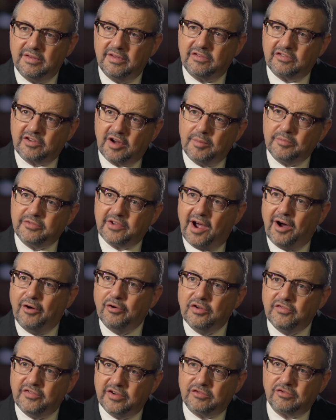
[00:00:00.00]
This comes
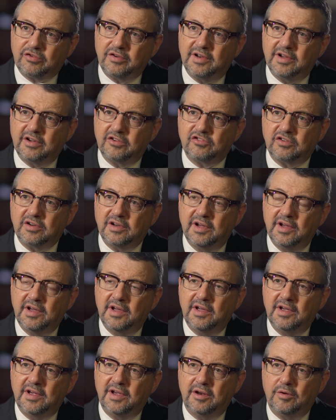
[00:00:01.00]
out of a tradition
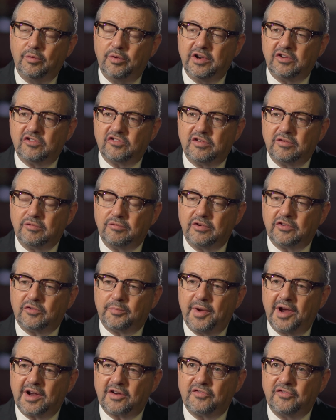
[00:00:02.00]
in which
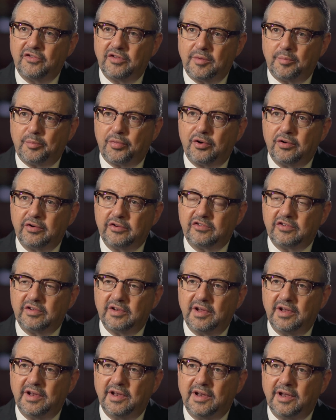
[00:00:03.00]
respect for the
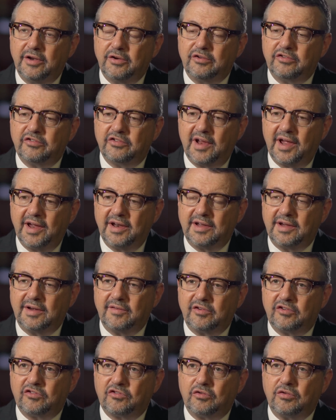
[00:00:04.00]
person and an understanding
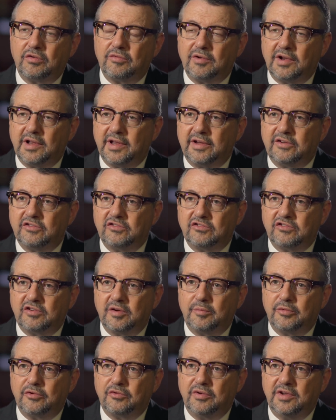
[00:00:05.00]
of a certain
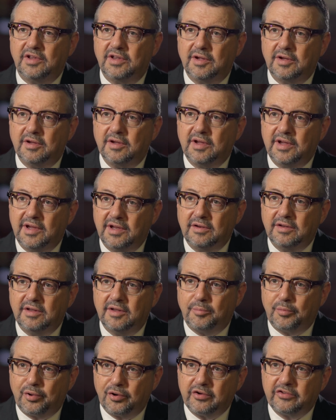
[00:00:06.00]
relationship between
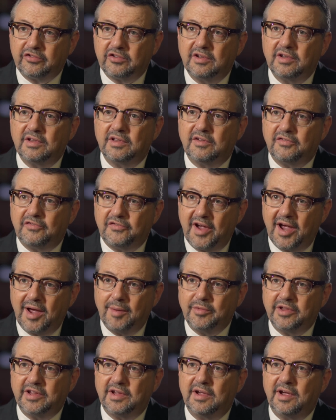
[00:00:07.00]
the person, the
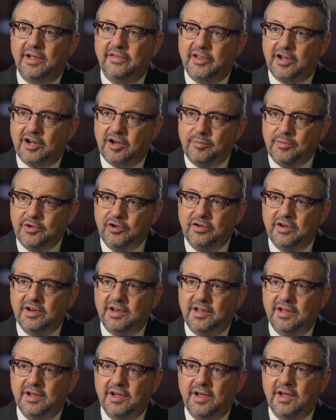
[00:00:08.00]
family, and the
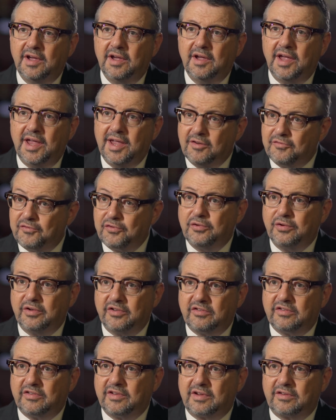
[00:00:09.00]
community,
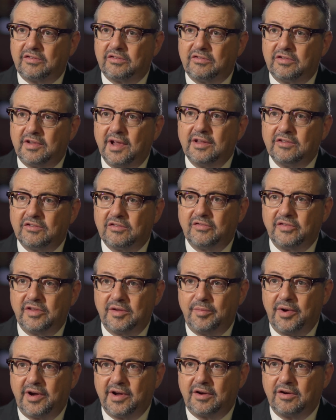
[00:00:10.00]
influenced
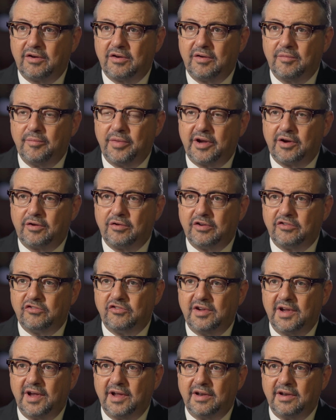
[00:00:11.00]
extensively by
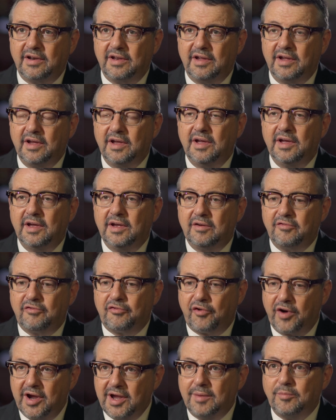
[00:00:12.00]
Christianity,
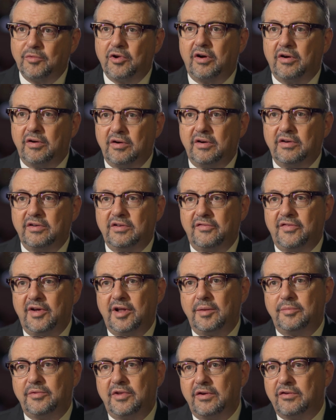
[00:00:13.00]
framed our
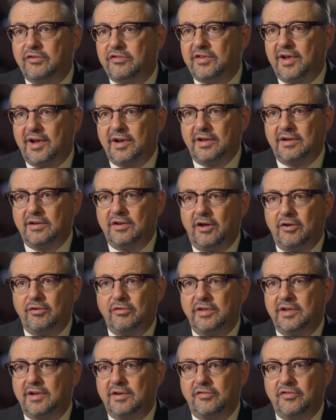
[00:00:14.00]
developed understanding not
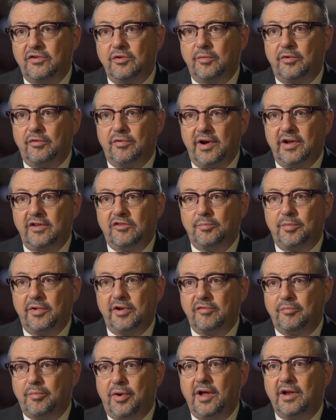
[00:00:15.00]
only of human rights
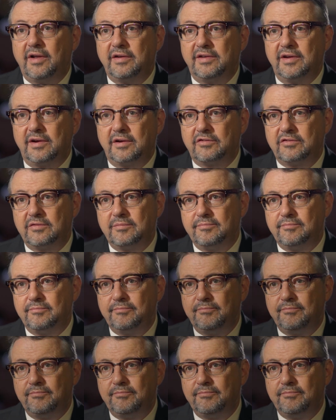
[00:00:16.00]
but of politics.